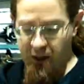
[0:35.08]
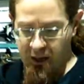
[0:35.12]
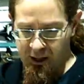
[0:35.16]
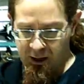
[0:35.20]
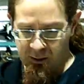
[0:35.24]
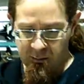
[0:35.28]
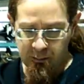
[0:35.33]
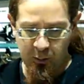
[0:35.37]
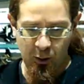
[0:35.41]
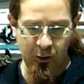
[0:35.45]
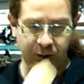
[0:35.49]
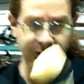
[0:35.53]
They're
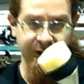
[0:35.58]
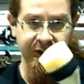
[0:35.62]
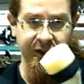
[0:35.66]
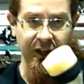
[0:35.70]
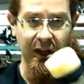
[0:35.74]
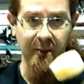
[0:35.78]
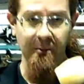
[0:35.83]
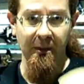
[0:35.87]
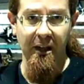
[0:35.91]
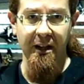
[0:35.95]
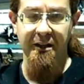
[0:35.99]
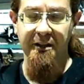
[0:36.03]
both the
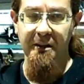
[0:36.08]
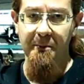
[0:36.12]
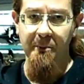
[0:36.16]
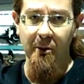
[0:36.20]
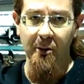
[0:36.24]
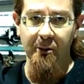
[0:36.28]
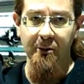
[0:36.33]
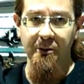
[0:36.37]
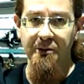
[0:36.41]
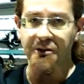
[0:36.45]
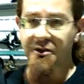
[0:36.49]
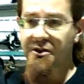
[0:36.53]
same length, they
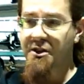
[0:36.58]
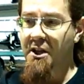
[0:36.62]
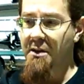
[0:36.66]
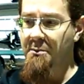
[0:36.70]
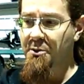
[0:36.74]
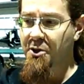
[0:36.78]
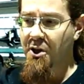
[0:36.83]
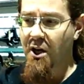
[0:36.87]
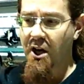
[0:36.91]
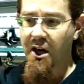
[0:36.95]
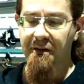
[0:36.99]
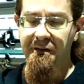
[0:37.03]
both use the same
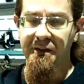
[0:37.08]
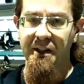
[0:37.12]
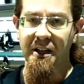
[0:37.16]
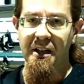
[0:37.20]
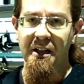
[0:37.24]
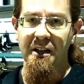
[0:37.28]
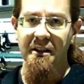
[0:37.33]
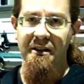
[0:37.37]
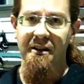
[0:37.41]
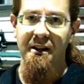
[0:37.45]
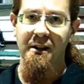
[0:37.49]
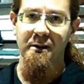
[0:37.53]
shaft.
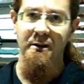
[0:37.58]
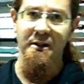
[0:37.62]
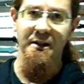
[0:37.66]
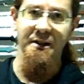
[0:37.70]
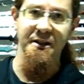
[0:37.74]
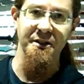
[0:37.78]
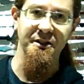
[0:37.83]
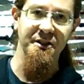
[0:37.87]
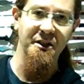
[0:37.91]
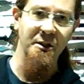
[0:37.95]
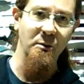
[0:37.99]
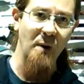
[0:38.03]
There
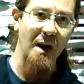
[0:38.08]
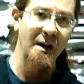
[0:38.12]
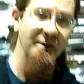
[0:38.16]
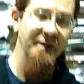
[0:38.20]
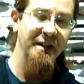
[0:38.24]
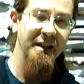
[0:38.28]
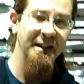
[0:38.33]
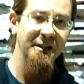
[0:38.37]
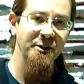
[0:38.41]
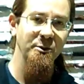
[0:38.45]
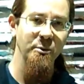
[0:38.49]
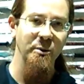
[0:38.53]
is the round
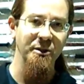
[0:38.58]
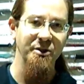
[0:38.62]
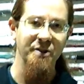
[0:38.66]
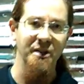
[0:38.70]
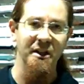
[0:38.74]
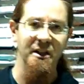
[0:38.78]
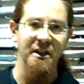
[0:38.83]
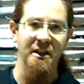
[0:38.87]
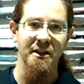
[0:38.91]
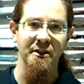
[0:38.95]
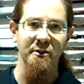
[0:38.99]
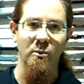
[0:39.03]
heads, which
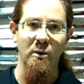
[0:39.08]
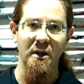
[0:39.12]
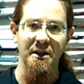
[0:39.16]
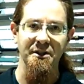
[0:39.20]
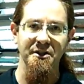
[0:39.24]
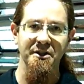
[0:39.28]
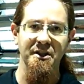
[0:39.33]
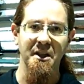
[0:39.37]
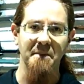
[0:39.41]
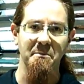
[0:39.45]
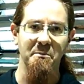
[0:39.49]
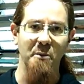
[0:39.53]
are the
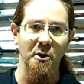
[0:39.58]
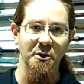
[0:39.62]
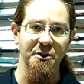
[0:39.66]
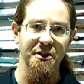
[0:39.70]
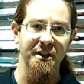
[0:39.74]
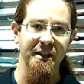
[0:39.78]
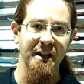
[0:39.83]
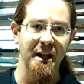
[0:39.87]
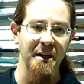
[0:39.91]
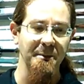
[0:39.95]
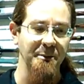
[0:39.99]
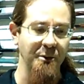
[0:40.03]
ones that most of
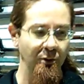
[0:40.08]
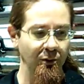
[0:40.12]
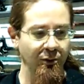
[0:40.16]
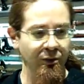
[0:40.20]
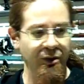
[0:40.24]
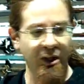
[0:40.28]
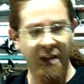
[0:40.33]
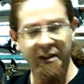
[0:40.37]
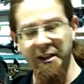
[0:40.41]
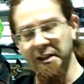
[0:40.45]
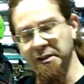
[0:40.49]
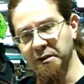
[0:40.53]
the games use,
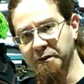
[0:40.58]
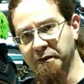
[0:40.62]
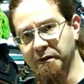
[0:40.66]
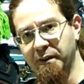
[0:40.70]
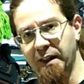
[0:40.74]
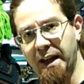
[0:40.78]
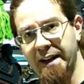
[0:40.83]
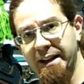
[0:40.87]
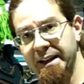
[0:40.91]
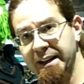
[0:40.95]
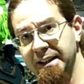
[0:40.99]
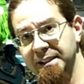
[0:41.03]
and then the
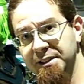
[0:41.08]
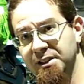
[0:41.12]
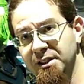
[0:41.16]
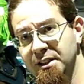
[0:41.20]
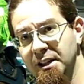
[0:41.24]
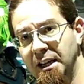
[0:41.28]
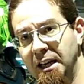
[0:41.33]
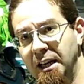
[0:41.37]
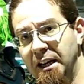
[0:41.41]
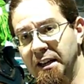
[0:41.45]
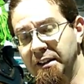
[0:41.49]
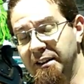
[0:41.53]
flat heads.
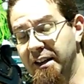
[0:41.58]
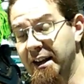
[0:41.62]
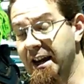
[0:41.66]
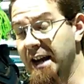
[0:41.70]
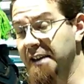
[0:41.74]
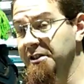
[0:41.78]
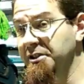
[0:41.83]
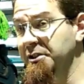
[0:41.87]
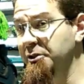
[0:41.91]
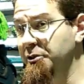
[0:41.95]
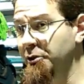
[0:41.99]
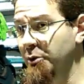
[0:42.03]
They
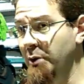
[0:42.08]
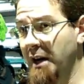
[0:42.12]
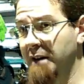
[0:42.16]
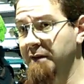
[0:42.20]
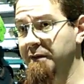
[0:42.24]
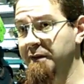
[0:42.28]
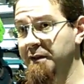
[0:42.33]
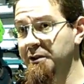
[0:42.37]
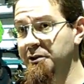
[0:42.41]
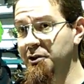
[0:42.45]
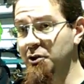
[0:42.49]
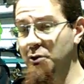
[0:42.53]
actually do
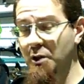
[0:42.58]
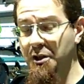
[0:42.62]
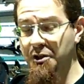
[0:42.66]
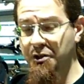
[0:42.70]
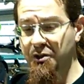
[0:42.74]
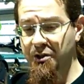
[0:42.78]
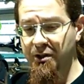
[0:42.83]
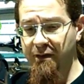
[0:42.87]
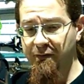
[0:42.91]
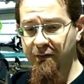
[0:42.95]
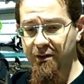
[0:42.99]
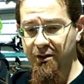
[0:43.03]
have
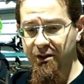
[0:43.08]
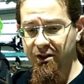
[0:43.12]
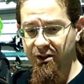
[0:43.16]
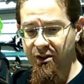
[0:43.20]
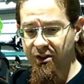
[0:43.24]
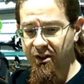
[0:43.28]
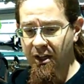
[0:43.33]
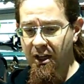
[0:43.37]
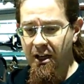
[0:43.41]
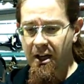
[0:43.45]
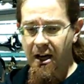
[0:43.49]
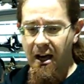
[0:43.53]
construction
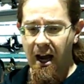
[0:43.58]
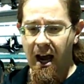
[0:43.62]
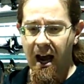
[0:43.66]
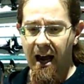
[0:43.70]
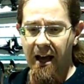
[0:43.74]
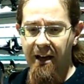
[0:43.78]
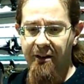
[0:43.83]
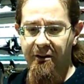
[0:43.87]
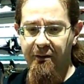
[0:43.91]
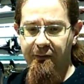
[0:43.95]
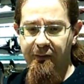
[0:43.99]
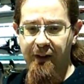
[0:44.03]
differences,
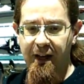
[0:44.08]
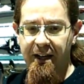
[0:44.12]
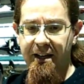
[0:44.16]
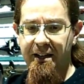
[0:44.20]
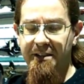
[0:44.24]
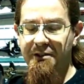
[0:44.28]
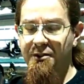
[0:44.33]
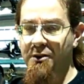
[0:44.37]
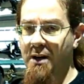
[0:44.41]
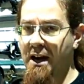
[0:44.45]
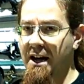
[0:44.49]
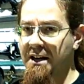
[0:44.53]
and the
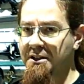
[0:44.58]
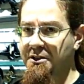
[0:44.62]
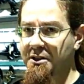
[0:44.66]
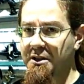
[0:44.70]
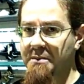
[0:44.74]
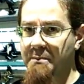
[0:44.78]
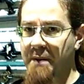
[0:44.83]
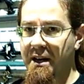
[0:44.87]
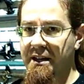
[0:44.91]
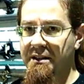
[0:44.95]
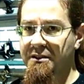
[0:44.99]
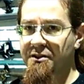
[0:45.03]
flatheads are actually
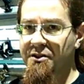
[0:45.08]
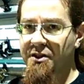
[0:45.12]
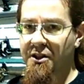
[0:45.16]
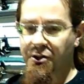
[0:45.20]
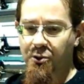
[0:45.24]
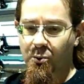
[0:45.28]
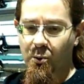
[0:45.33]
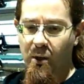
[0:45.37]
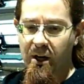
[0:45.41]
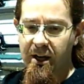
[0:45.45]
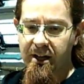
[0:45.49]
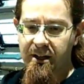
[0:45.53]
made in such
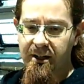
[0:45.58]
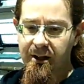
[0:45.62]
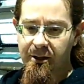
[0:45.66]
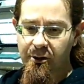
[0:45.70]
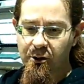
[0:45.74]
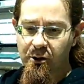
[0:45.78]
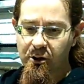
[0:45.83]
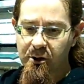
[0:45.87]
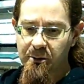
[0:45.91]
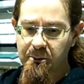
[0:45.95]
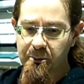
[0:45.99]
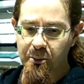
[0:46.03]
a way that you
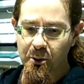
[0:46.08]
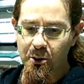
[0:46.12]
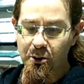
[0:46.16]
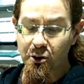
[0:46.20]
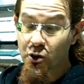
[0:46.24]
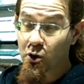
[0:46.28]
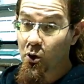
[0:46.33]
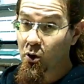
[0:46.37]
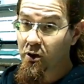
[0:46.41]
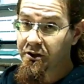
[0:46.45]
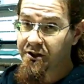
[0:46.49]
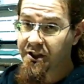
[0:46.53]
can put
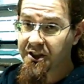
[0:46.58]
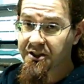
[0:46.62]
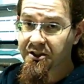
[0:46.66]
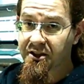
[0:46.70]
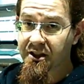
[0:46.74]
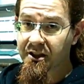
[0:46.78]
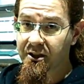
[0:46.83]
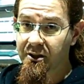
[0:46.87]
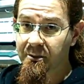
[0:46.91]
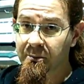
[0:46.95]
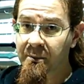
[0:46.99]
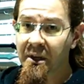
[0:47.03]
chalk dust
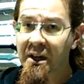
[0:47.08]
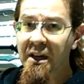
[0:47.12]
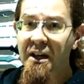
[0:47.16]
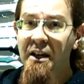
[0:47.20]
in them.